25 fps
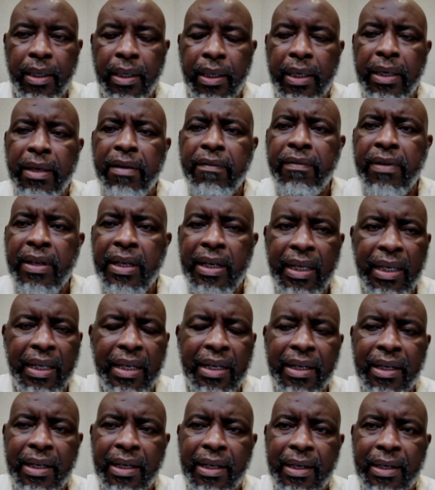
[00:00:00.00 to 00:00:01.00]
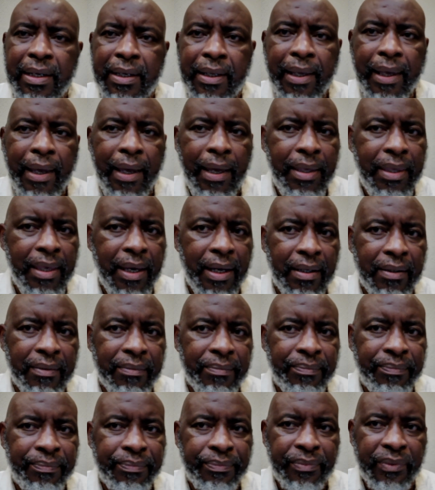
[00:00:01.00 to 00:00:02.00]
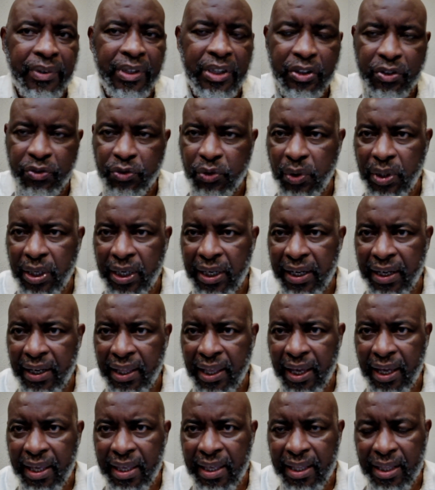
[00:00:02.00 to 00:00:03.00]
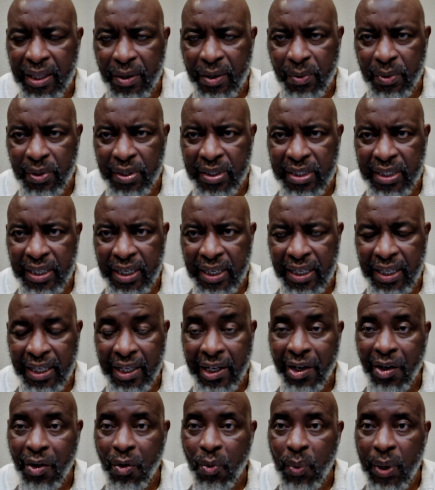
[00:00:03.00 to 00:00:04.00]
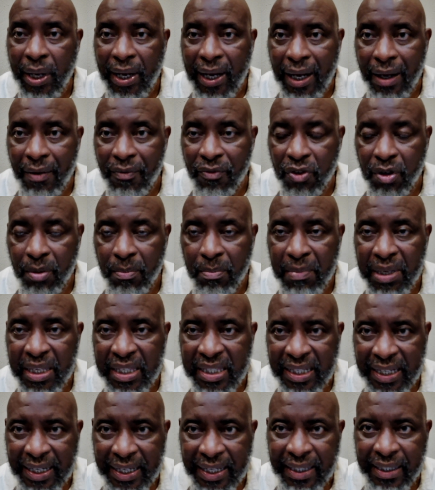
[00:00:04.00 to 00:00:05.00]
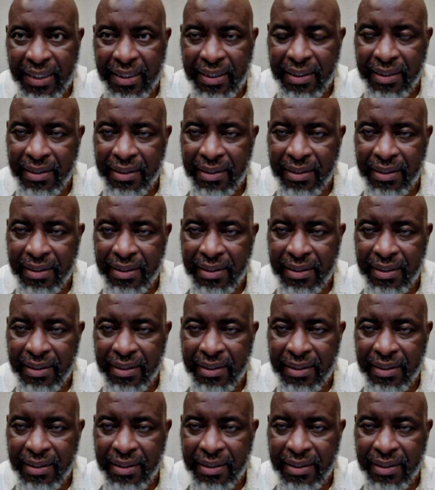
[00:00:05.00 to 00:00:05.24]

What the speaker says: Even in Kenya, if you are in Kenya, they will say, we come from Misri.